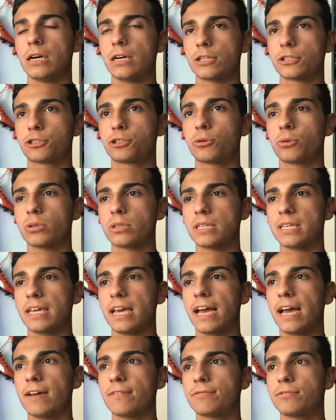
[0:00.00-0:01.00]
shortly
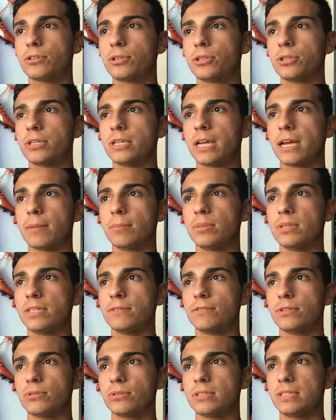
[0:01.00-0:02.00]
after, I
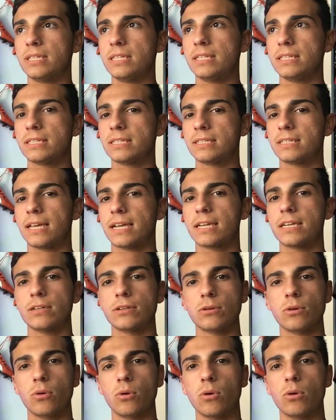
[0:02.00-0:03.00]
believe it was the
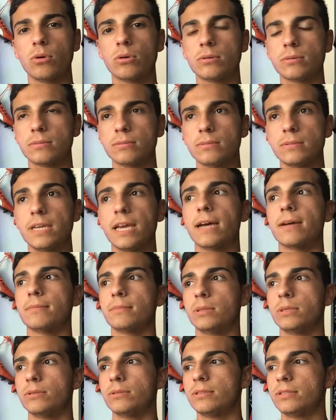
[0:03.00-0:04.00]
second goal. Yeah,
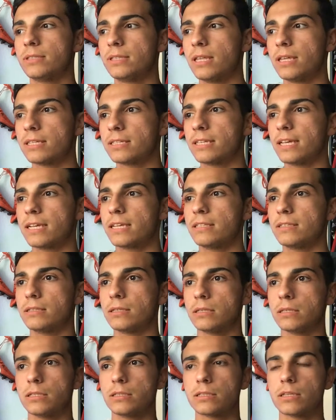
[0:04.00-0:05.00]
it was the second
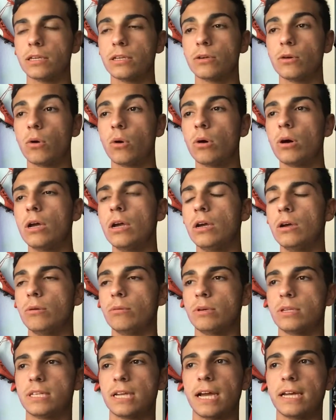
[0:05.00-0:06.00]
Zielinski goal,
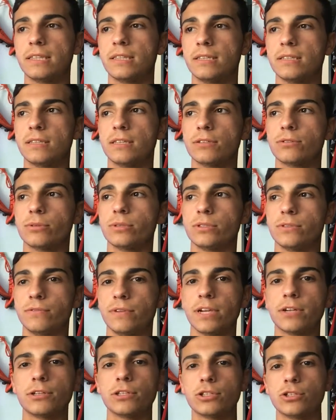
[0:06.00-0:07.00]
which I think this was
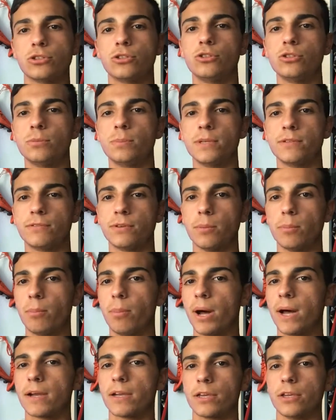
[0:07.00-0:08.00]
very stupid from
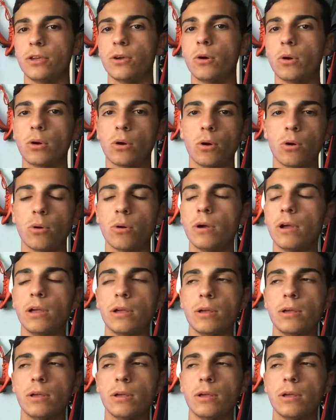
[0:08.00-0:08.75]
Bakayoko,